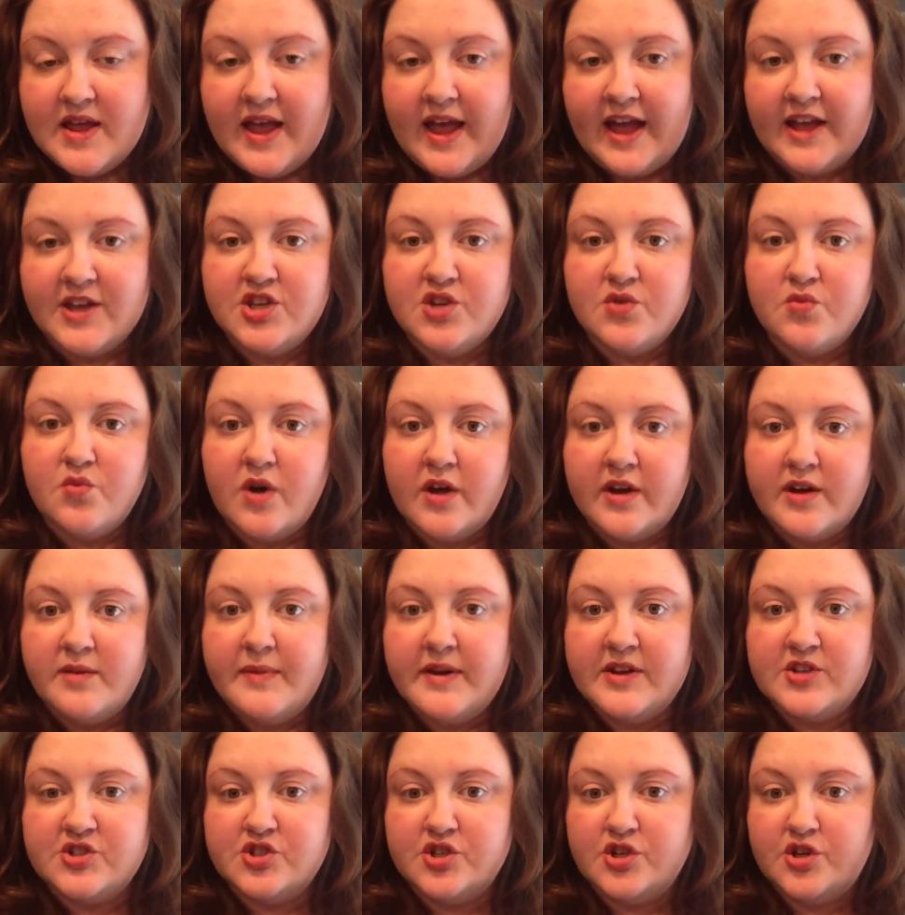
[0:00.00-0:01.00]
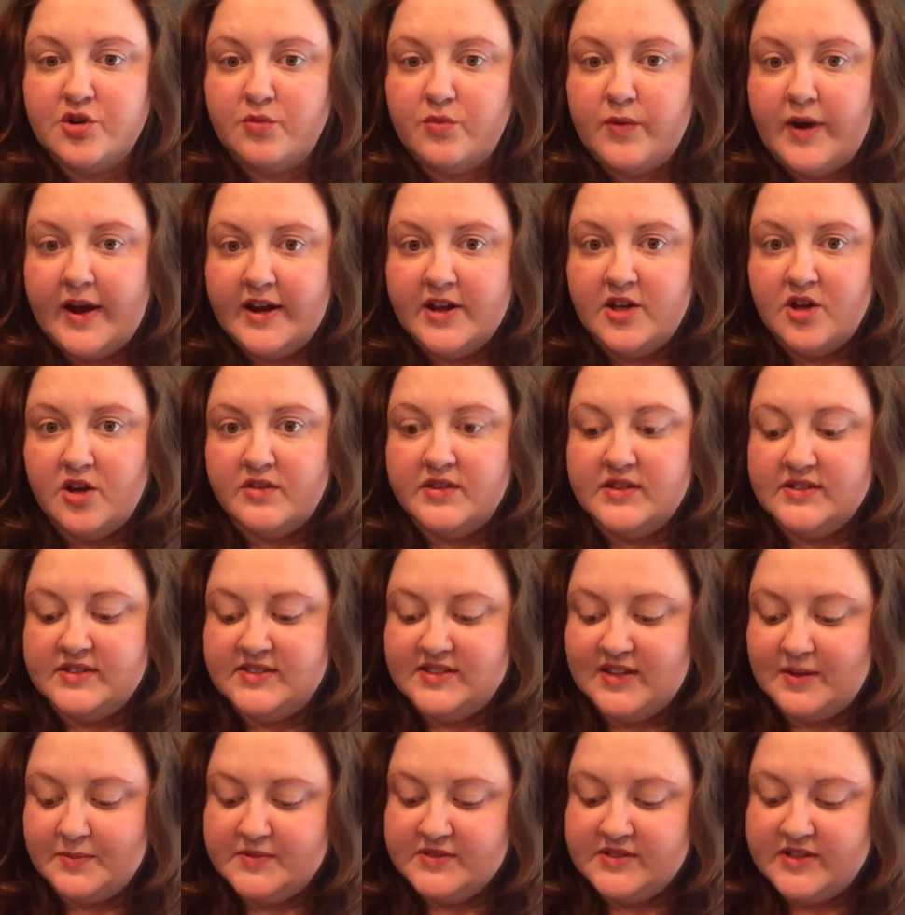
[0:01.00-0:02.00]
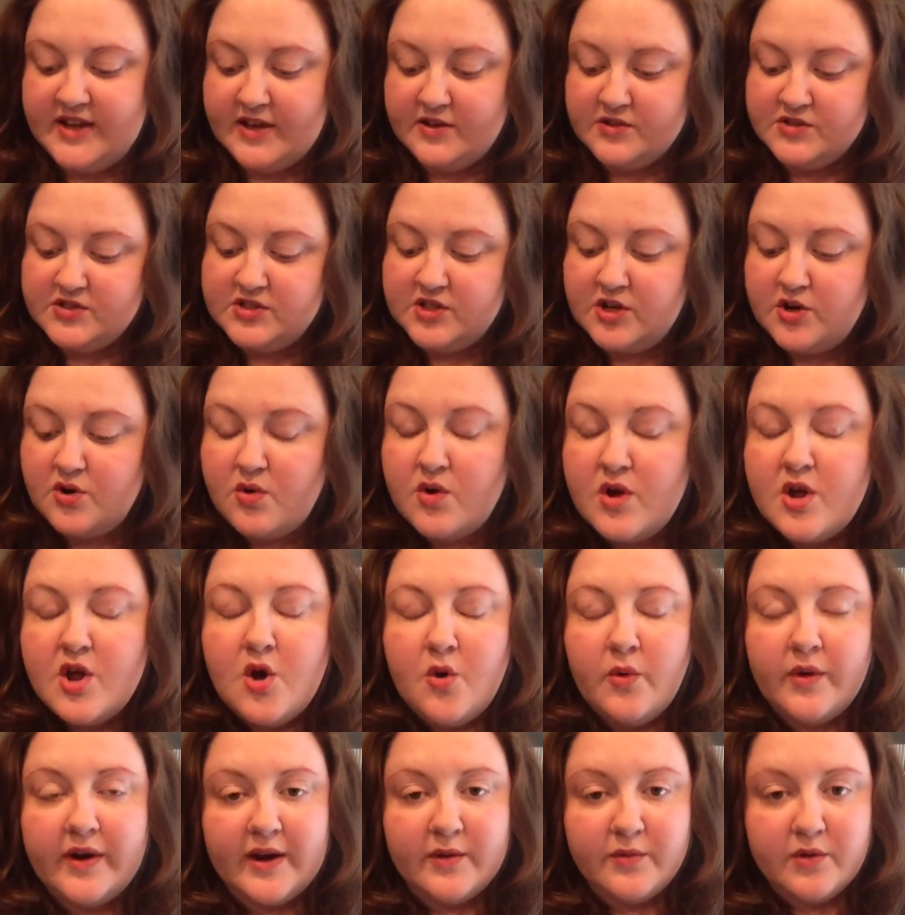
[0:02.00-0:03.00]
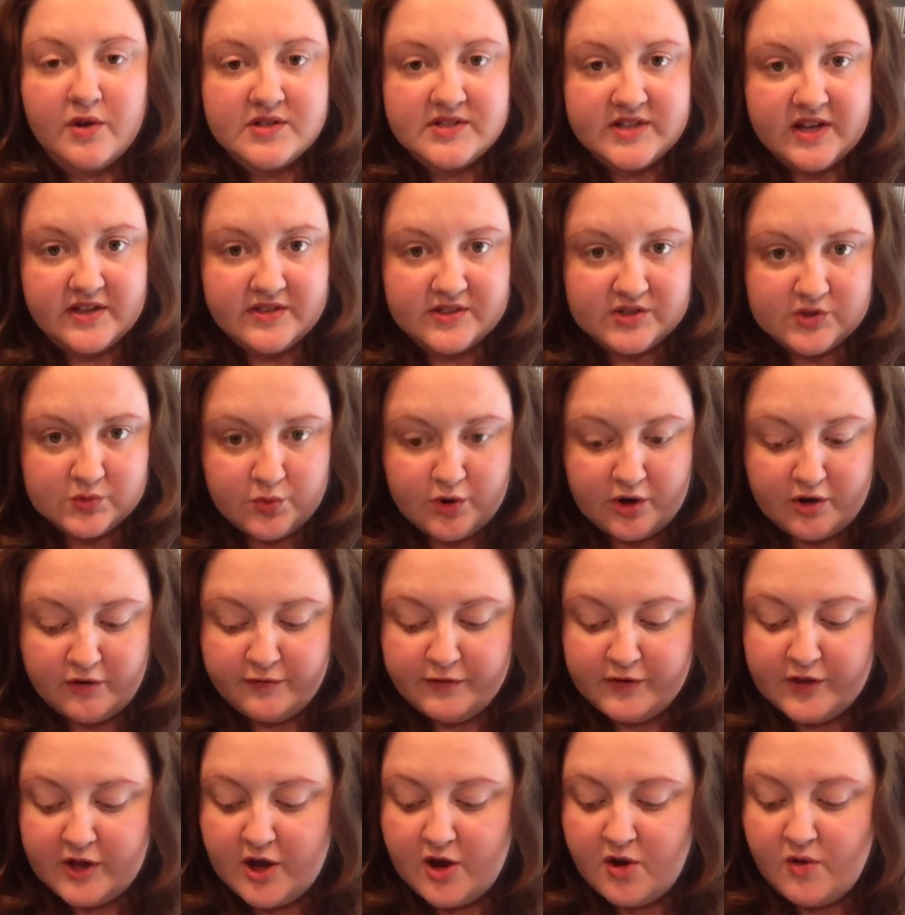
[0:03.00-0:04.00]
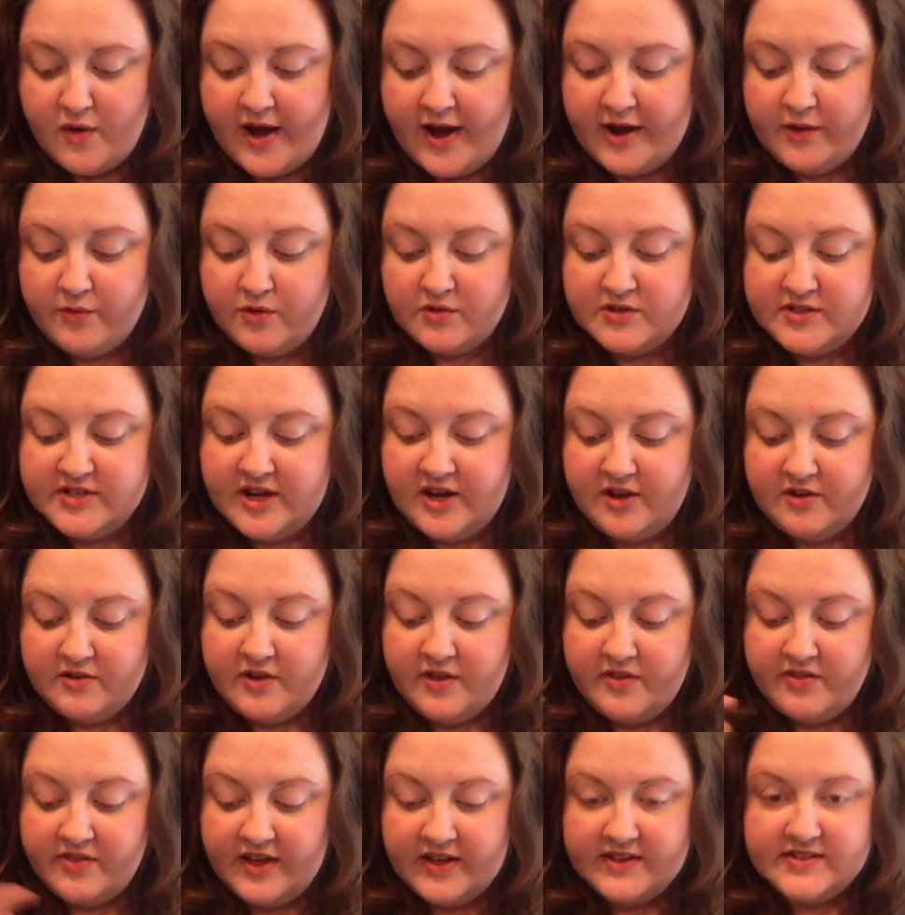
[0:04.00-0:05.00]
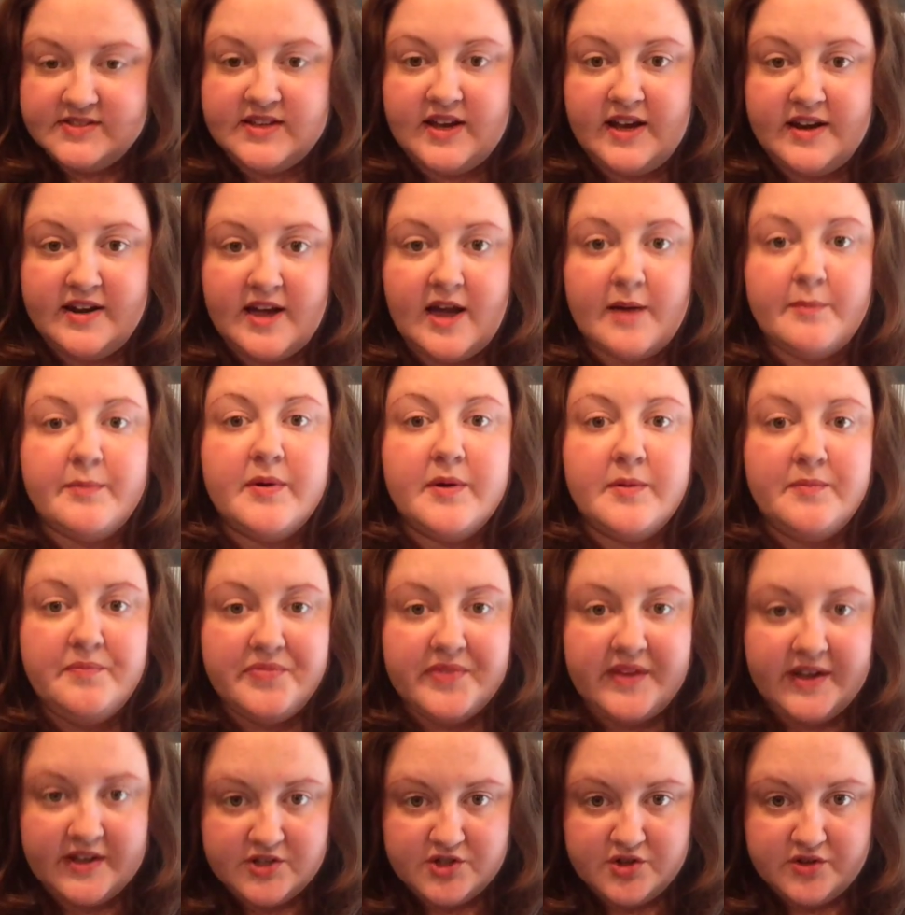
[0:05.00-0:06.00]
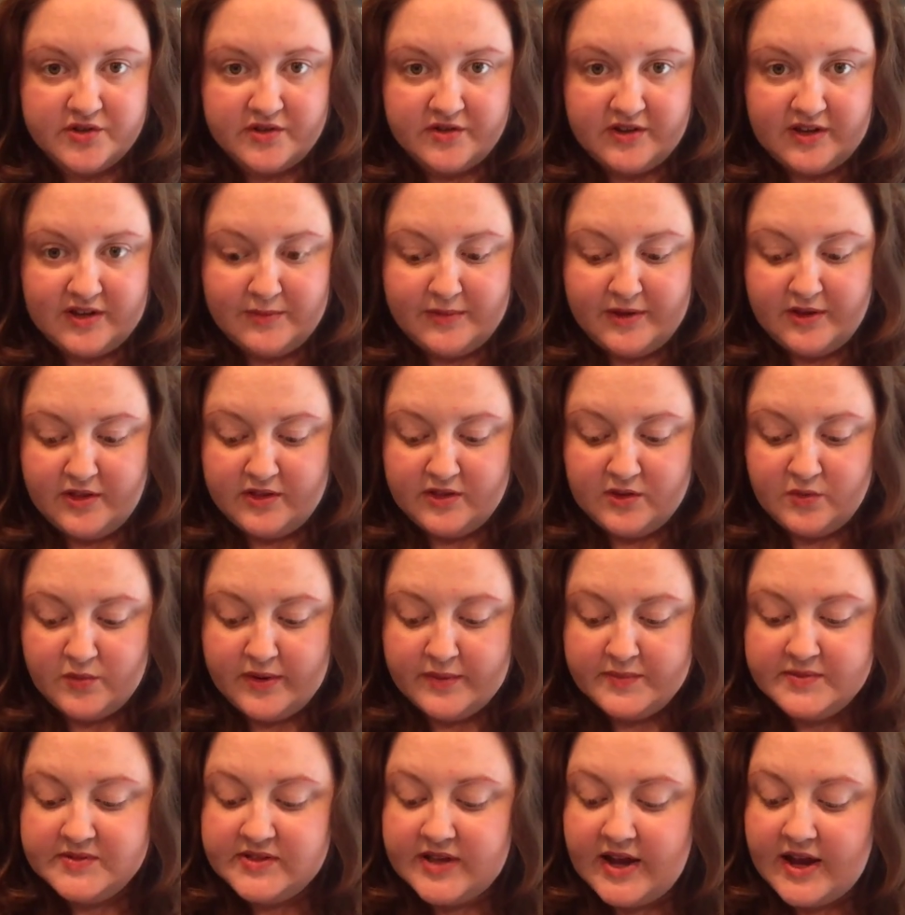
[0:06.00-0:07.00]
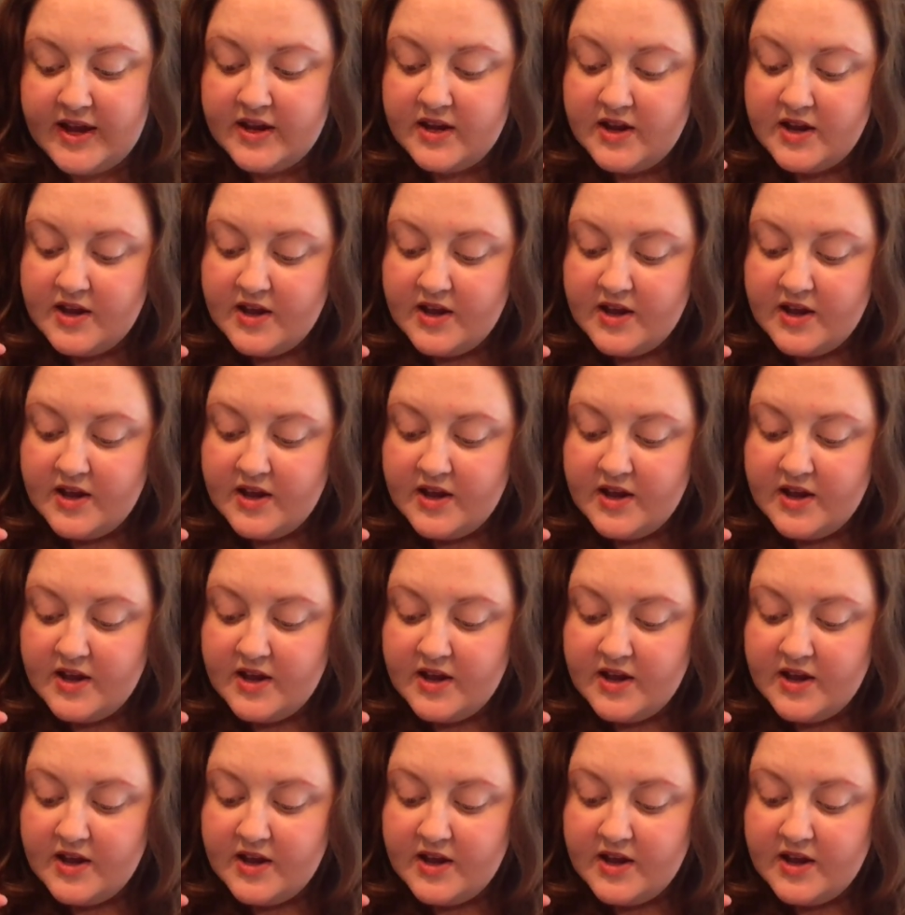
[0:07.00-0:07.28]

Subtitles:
And you want to make sure you're writing all these steps down. So when I wrote down this workflow, I wrote down they sign up, enter their email on the website,